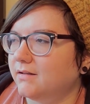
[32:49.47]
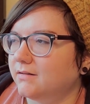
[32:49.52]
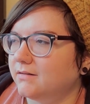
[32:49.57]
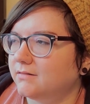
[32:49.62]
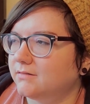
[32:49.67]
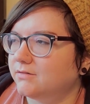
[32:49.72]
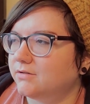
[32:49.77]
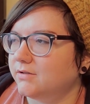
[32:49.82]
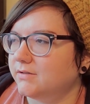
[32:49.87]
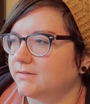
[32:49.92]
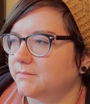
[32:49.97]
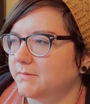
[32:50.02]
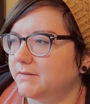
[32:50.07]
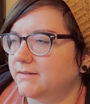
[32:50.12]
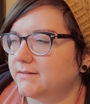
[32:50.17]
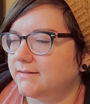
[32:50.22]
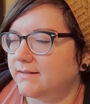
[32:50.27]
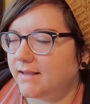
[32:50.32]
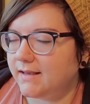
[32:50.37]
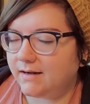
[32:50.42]

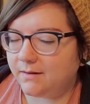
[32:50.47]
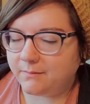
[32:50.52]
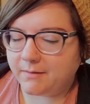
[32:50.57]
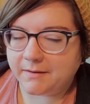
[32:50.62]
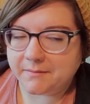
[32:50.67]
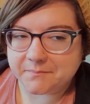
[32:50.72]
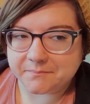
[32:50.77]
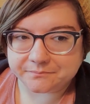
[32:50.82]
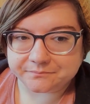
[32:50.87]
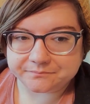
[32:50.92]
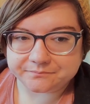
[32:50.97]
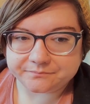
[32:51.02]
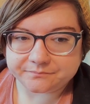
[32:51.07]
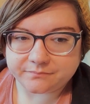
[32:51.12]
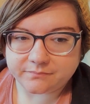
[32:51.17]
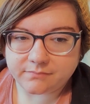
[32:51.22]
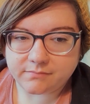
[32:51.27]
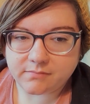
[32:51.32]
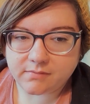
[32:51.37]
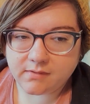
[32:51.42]
Christmas. Anyway,
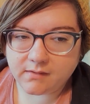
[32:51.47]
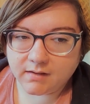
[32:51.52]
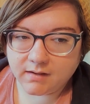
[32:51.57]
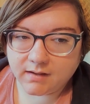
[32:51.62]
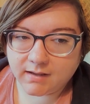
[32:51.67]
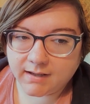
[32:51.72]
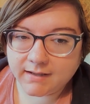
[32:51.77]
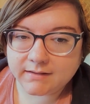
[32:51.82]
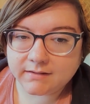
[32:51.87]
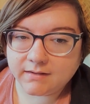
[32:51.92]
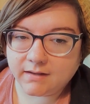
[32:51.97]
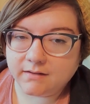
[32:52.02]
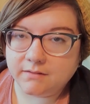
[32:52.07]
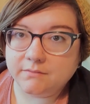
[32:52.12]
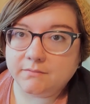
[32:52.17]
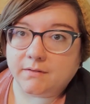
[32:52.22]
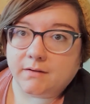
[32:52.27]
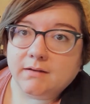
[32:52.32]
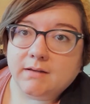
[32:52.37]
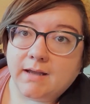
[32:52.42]
I
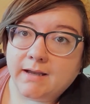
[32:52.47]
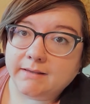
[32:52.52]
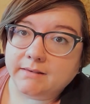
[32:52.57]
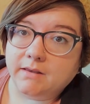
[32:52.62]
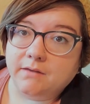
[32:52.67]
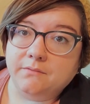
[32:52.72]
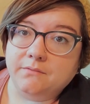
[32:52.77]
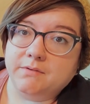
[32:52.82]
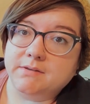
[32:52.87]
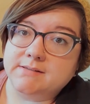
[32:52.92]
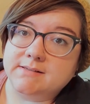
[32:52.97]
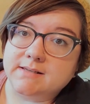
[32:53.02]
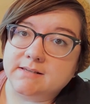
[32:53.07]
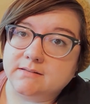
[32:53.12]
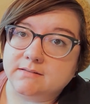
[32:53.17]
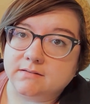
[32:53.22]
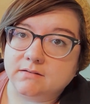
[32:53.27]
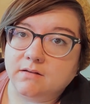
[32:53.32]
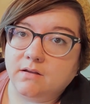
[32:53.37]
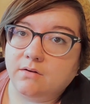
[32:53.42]
love the
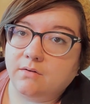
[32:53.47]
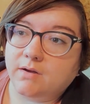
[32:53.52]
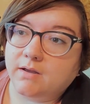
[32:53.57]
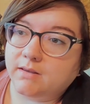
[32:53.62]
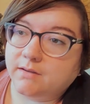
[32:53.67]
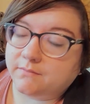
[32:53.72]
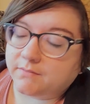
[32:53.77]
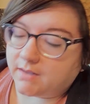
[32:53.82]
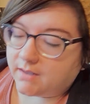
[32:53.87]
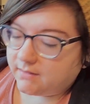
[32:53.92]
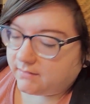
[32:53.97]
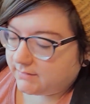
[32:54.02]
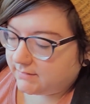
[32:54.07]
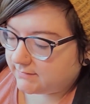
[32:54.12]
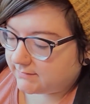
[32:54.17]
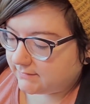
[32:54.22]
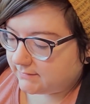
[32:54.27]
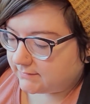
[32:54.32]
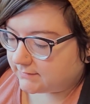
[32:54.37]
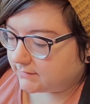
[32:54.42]
season, though. I love the holiday
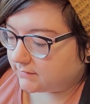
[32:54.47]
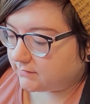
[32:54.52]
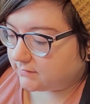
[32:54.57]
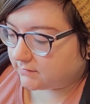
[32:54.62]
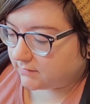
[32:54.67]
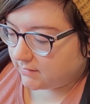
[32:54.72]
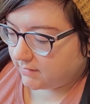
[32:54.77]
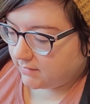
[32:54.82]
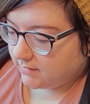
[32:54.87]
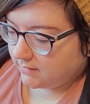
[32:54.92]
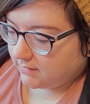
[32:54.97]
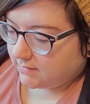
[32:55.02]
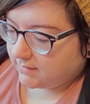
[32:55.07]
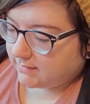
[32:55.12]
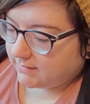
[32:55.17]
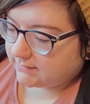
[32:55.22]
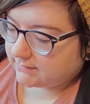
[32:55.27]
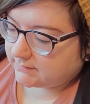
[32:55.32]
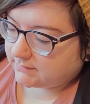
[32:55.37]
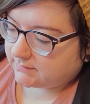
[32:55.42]
season.
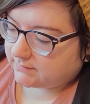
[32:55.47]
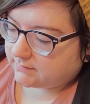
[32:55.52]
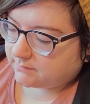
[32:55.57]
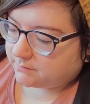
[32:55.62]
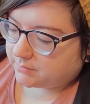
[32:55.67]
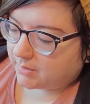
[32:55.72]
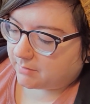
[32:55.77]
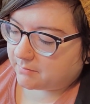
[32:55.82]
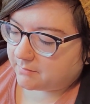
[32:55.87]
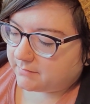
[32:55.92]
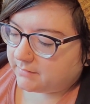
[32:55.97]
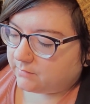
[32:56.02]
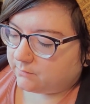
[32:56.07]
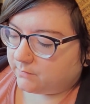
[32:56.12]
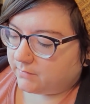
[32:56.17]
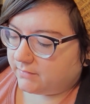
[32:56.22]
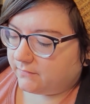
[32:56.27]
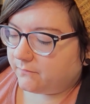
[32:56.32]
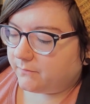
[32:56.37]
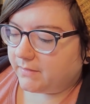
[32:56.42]
It's probably
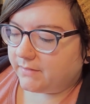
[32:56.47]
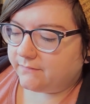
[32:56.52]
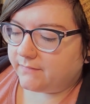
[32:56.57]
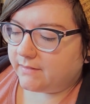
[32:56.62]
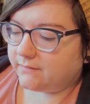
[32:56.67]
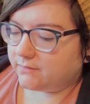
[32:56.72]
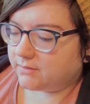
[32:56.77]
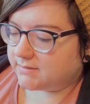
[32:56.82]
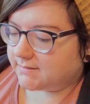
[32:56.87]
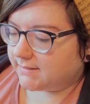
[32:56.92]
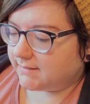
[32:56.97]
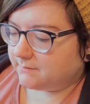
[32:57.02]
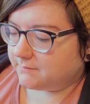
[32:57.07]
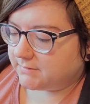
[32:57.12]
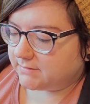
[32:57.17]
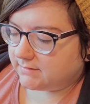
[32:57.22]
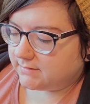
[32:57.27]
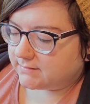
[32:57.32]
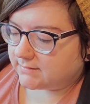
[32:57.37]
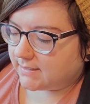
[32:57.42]
one of my favorite times
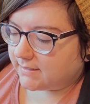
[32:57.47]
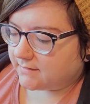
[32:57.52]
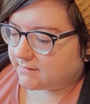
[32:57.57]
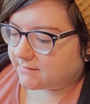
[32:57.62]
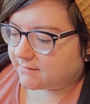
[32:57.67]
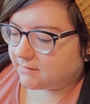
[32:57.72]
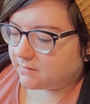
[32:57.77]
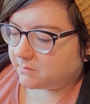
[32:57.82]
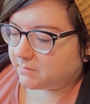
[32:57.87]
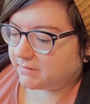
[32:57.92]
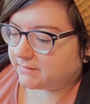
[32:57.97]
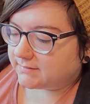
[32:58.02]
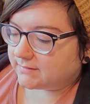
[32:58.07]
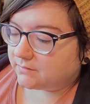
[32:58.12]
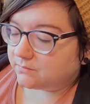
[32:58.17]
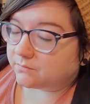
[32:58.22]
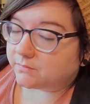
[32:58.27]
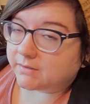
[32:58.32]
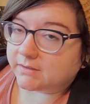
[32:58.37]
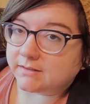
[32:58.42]
in the entire year, because I
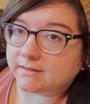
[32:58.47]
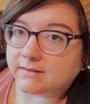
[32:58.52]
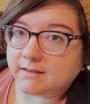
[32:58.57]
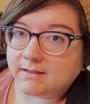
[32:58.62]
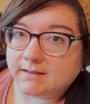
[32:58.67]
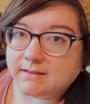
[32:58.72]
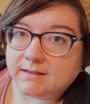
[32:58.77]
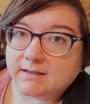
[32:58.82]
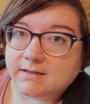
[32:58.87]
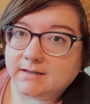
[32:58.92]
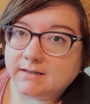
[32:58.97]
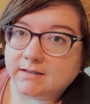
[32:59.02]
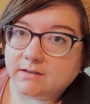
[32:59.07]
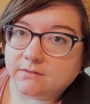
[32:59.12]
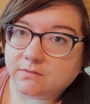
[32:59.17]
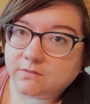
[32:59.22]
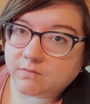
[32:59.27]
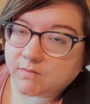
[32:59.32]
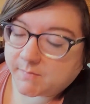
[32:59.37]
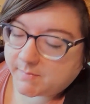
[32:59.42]
really like getting
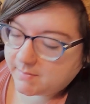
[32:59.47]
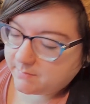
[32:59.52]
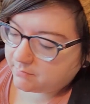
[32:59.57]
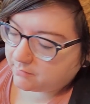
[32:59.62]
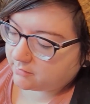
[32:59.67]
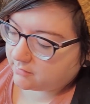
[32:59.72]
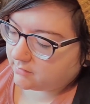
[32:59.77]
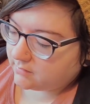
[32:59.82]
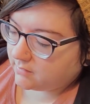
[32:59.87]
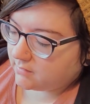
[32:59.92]
gifts for people.